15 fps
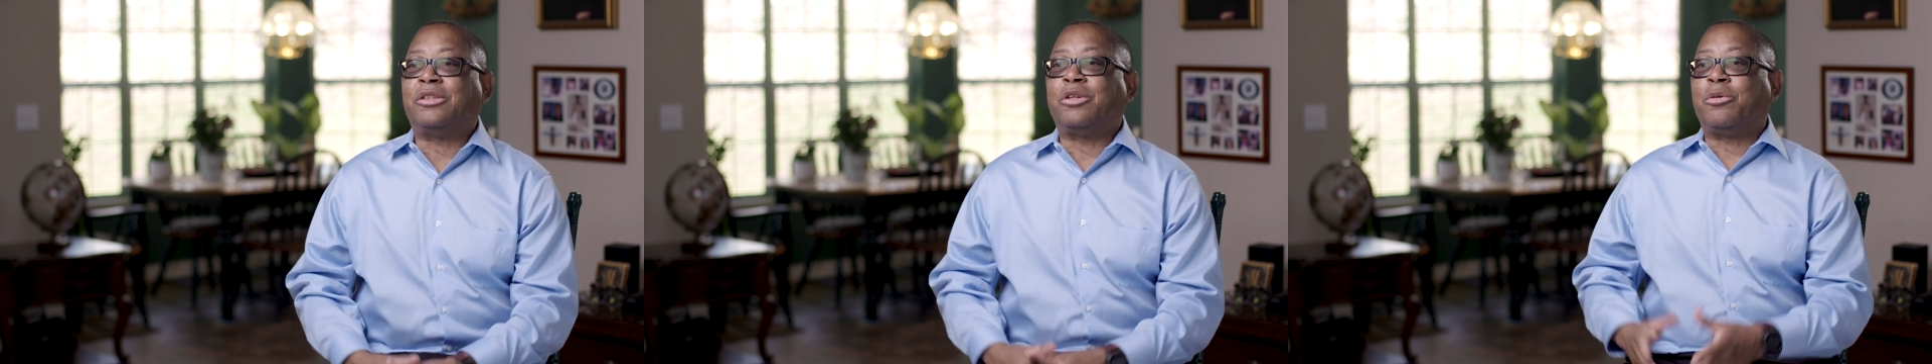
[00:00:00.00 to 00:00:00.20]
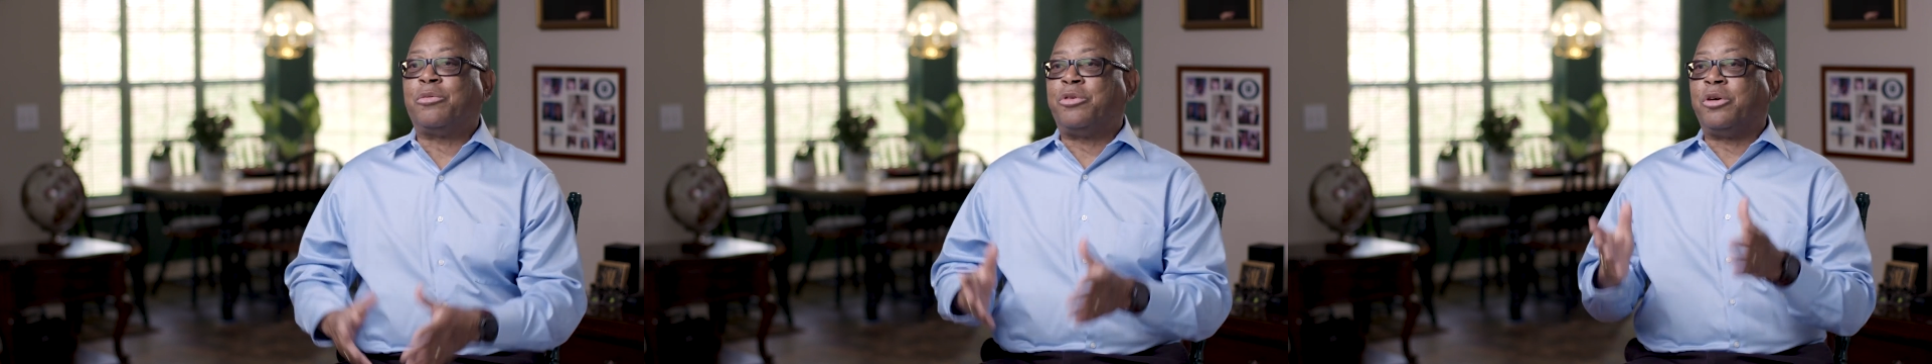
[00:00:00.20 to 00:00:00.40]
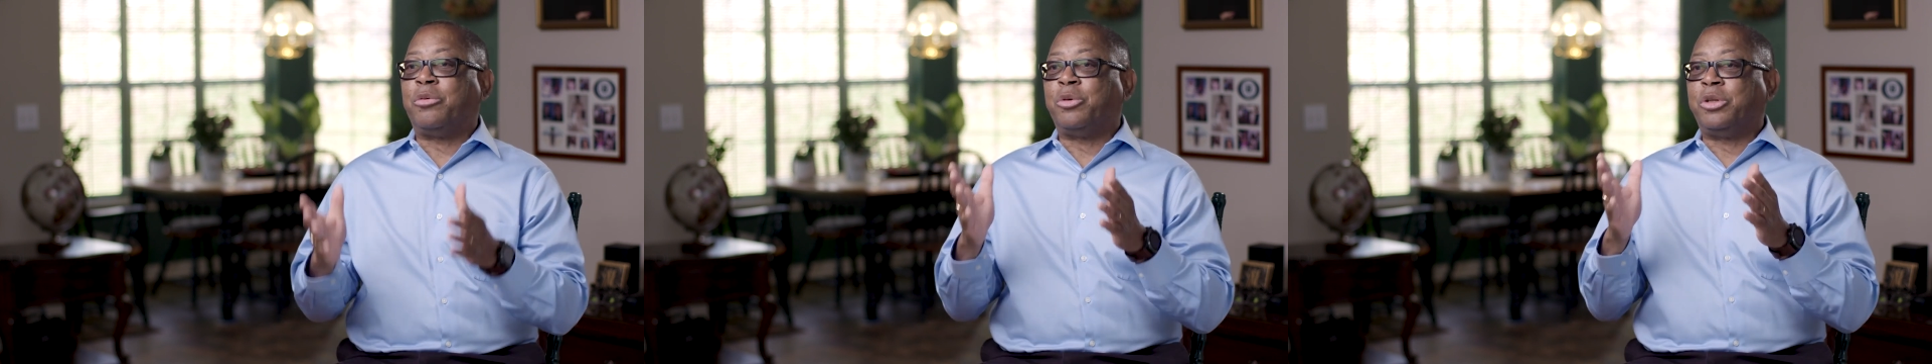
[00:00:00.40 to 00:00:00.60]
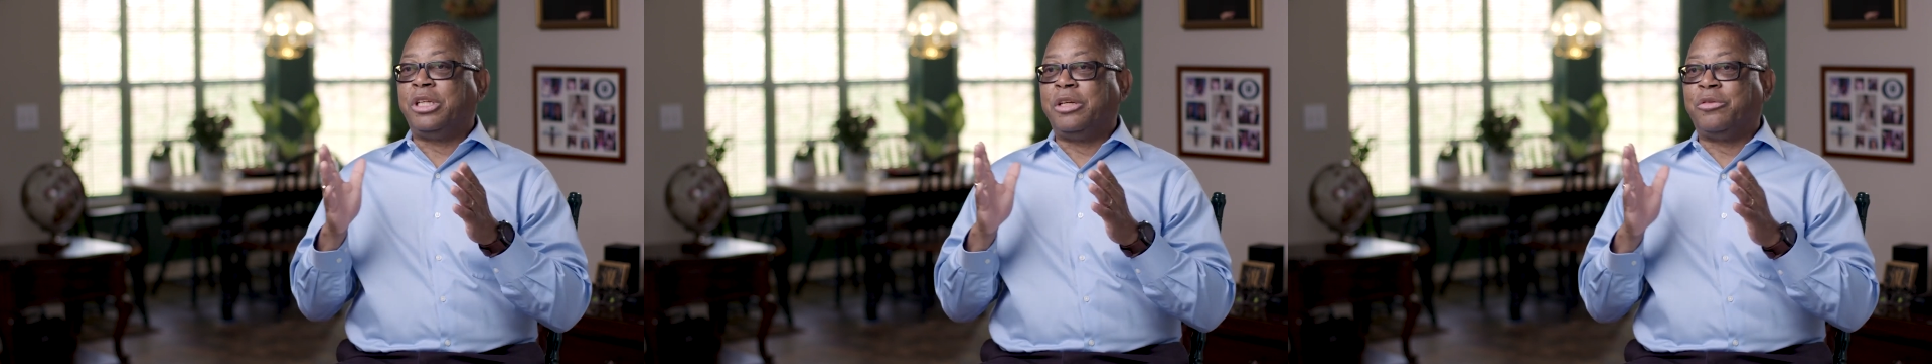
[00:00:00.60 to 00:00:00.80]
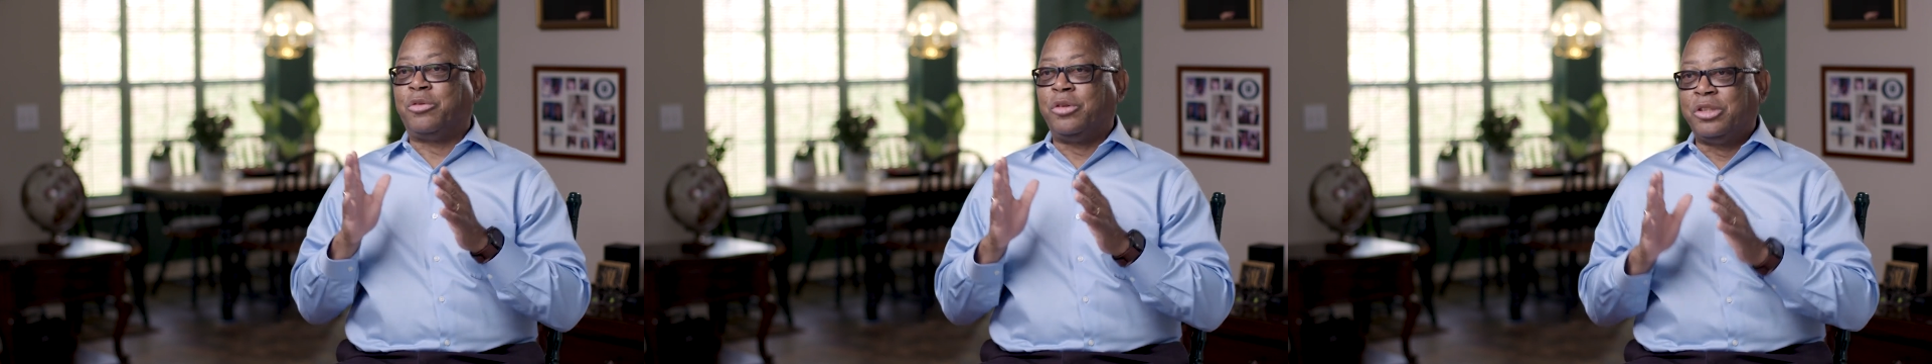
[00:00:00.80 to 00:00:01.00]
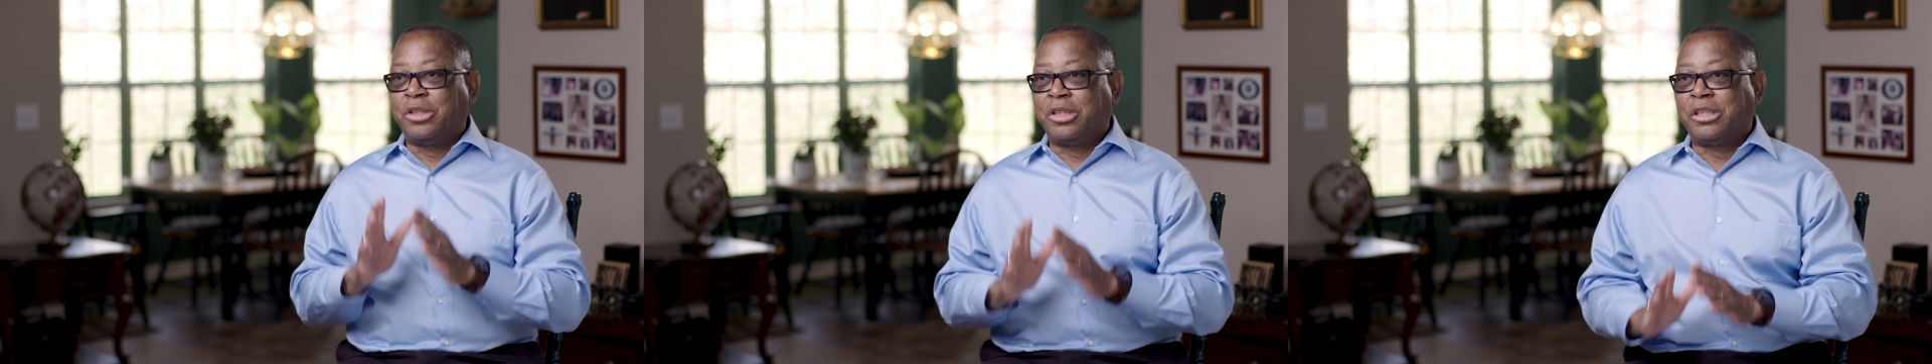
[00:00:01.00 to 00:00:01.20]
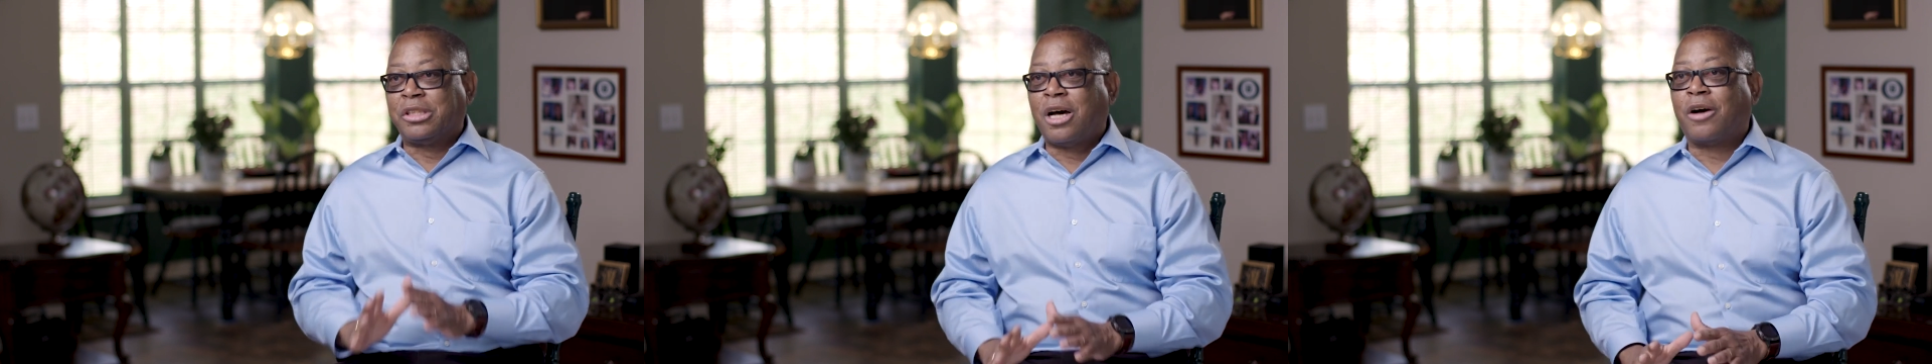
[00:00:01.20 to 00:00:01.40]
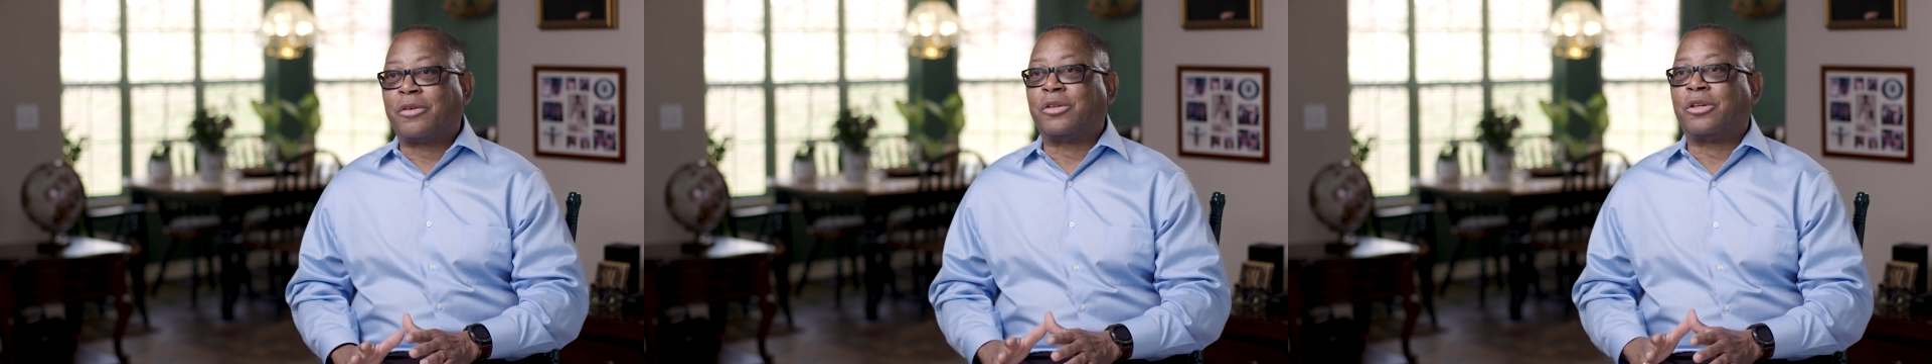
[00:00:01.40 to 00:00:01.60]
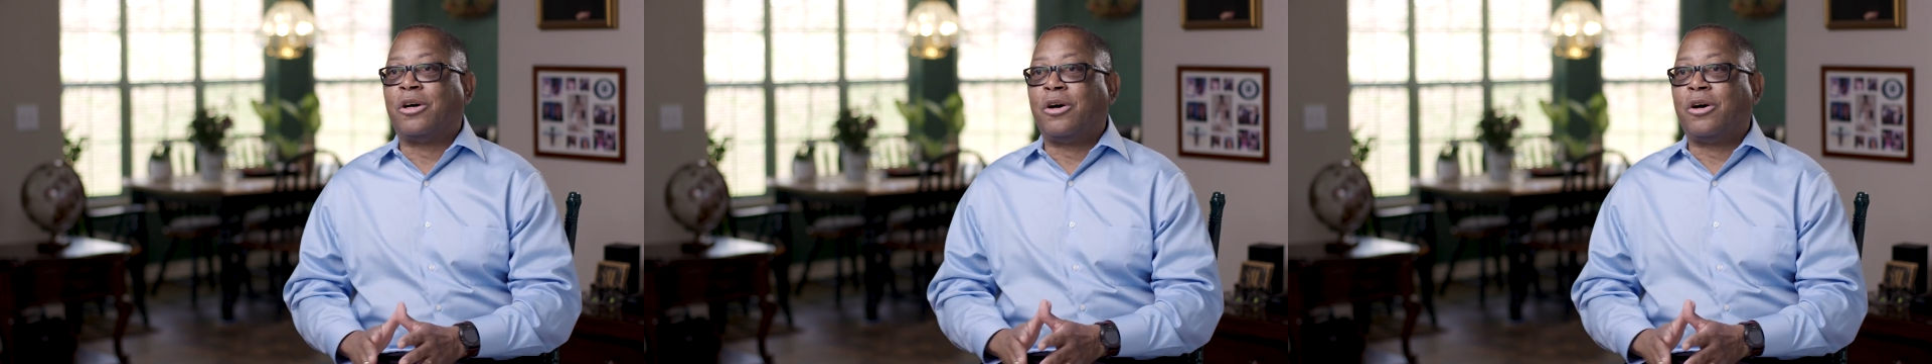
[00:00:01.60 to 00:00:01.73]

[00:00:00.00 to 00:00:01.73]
you don't feel relief until the doctor